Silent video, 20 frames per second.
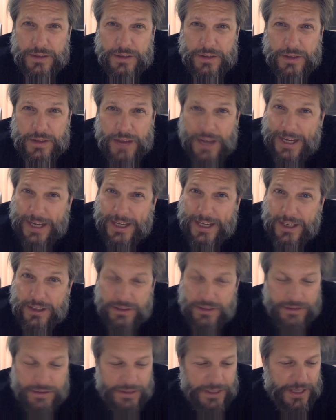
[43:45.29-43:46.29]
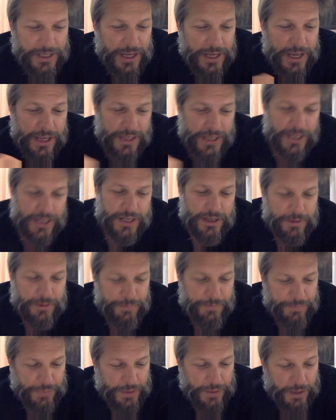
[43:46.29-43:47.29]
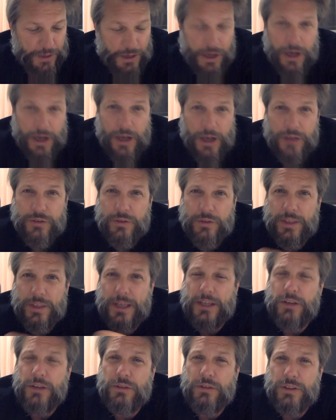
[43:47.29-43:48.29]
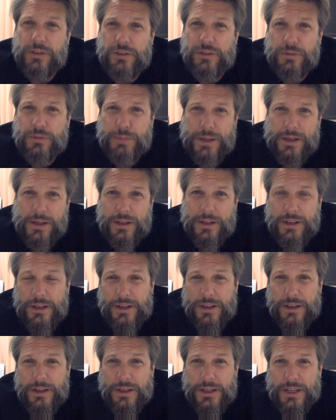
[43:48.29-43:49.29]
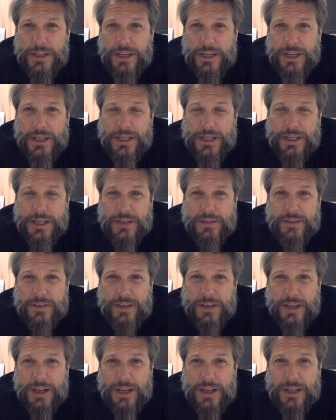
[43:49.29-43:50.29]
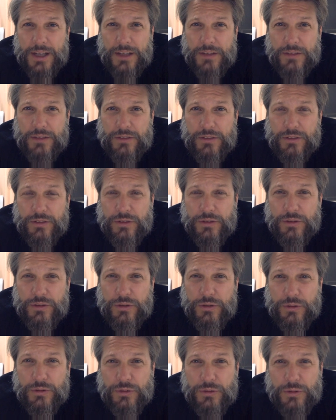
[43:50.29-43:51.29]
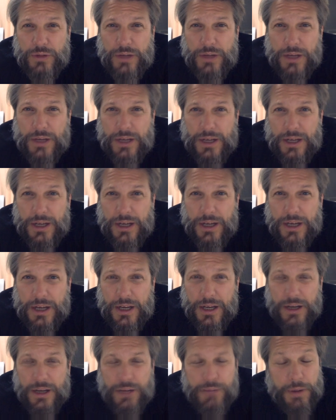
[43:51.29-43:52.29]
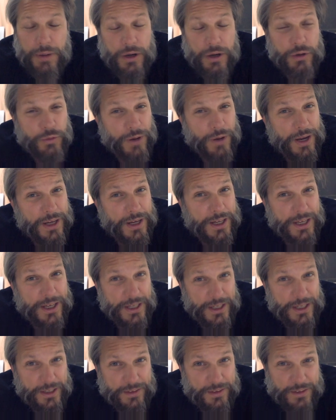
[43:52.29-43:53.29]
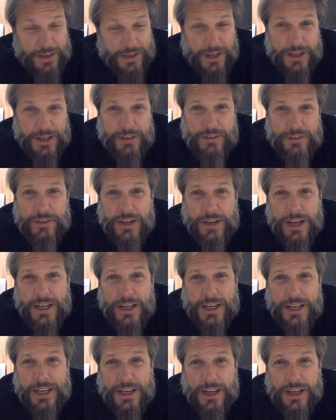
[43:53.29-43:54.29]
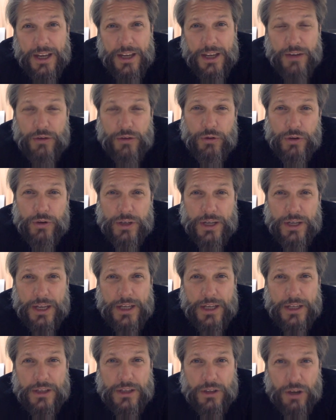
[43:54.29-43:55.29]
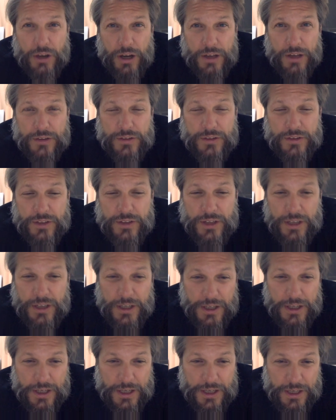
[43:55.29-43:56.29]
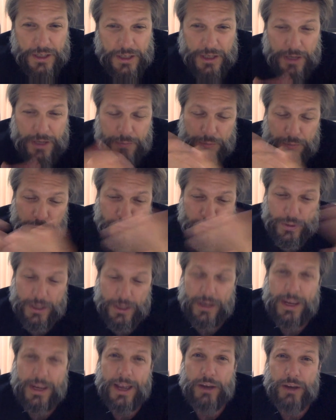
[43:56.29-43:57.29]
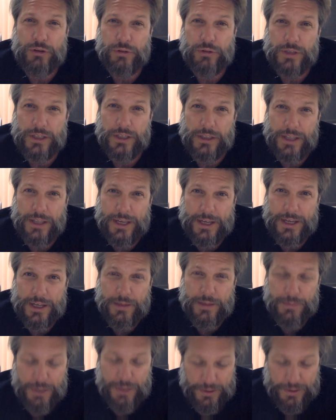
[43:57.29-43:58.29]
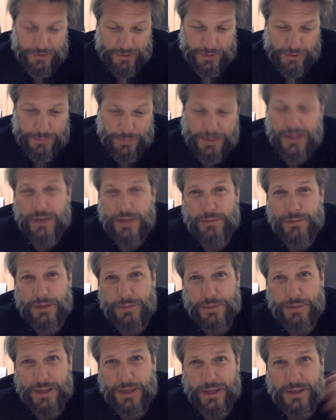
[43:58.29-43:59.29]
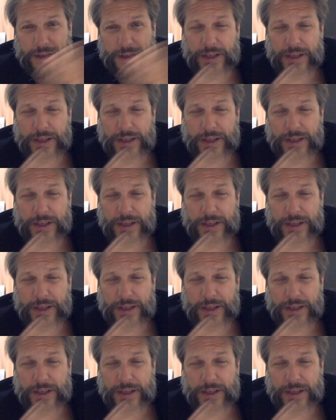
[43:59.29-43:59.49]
hike. Hiei. Uh, so thank you. This has been an uh, idiot's guide to a punk rock idiot's guide to hiking and or getting lost and I'm doing it casually laying on my stomach on my bed